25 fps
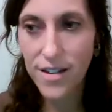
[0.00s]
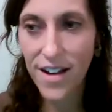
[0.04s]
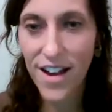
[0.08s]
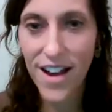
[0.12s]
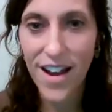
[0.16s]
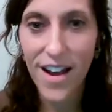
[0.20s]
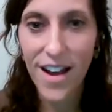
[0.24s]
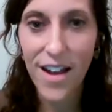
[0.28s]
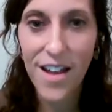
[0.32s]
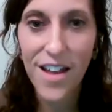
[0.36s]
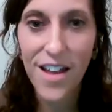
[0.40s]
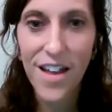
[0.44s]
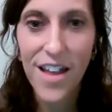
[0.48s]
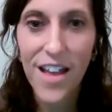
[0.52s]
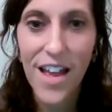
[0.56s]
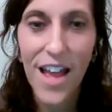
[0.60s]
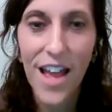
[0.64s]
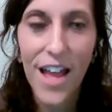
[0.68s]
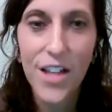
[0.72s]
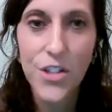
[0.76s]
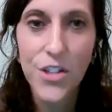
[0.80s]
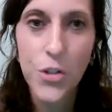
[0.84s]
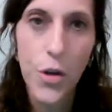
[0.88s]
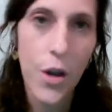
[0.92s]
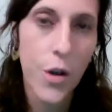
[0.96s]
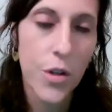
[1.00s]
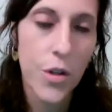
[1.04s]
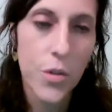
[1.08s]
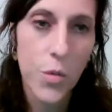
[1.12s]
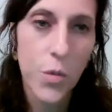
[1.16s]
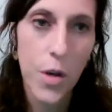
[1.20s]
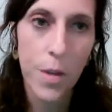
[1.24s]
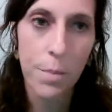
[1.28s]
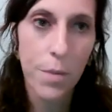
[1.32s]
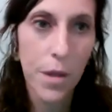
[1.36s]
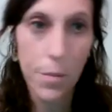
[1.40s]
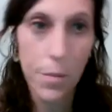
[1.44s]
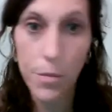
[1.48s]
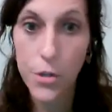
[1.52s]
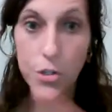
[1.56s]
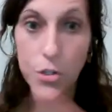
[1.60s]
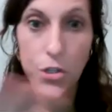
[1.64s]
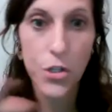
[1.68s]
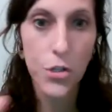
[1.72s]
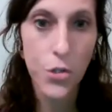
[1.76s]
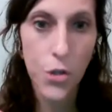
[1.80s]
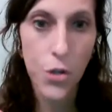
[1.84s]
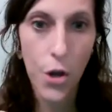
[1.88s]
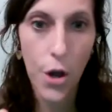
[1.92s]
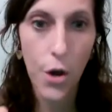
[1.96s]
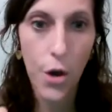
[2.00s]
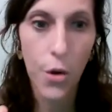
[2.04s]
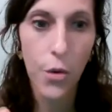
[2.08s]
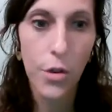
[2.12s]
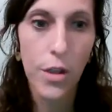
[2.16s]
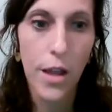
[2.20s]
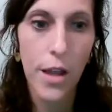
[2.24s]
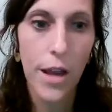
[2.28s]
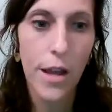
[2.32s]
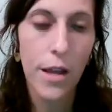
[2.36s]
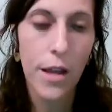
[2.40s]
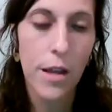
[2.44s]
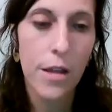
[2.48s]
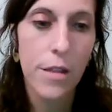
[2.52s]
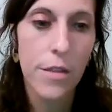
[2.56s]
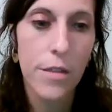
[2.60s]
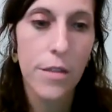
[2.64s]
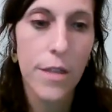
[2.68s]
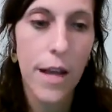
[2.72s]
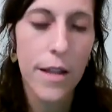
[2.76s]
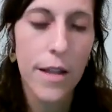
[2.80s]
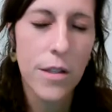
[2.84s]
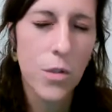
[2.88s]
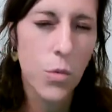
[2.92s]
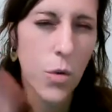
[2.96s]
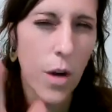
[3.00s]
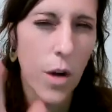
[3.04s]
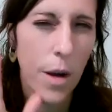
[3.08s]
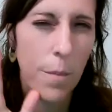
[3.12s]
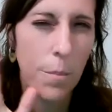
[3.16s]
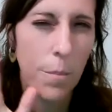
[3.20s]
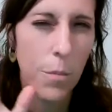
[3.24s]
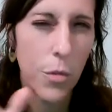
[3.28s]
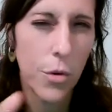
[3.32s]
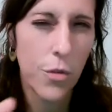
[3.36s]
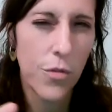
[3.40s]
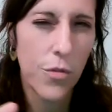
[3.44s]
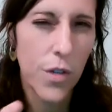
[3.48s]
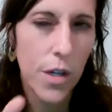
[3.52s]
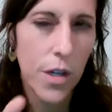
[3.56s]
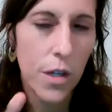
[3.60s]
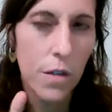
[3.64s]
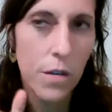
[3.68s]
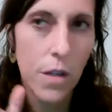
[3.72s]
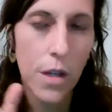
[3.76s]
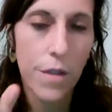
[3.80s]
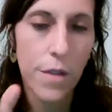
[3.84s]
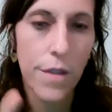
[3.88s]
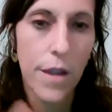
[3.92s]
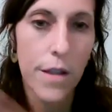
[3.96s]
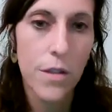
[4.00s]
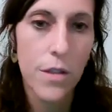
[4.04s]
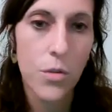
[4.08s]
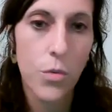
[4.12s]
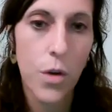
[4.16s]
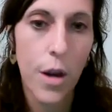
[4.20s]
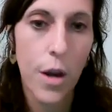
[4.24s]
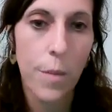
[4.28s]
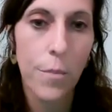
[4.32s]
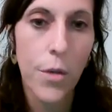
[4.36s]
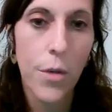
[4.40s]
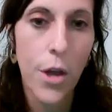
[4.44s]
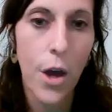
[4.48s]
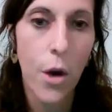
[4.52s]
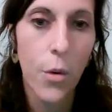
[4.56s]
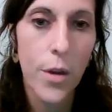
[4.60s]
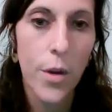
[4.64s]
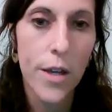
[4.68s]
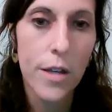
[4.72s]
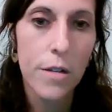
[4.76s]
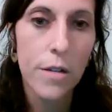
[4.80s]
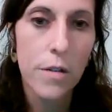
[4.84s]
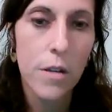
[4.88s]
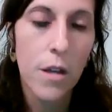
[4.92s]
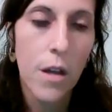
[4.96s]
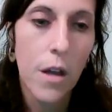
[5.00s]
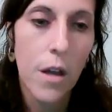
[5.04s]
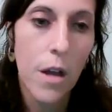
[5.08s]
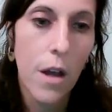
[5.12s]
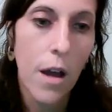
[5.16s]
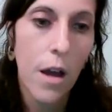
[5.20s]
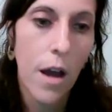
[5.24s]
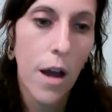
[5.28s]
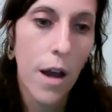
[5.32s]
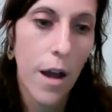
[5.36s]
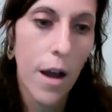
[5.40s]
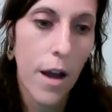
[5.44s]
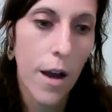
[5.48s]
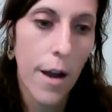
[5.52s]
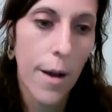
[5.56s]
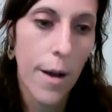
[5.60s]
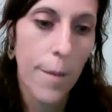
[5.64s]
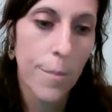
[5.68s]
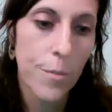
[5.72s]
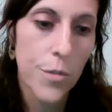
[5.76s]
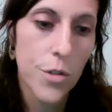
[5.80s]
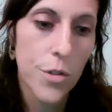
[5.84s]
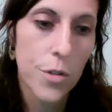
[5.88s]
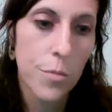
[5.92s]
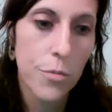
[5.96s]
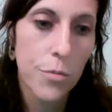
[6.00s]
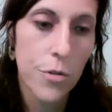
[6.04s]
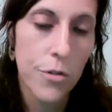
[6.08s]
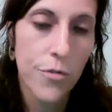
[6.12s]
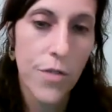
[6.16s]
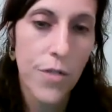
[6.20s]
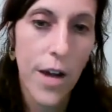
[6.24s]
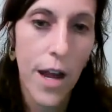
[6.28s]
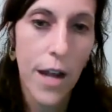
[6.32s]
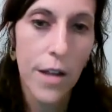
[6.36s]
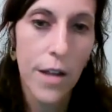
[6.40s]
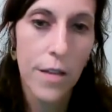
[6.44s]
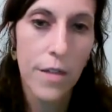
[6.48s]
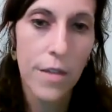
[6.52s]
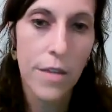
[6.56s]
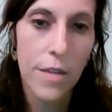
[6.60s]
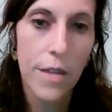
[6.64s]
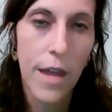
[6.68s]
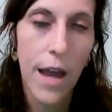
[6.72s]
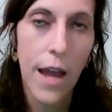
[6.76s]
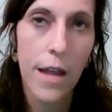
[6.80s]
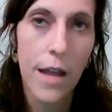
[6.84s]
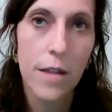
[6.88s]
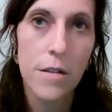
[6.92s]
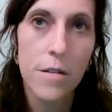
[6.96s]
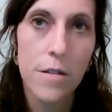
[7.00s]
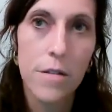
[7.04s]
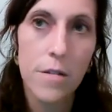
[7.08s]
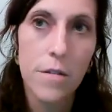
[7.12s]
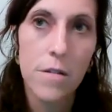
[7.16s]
And so I always want people to know, like, that's where I'm moving and that's where I'm going, to provide that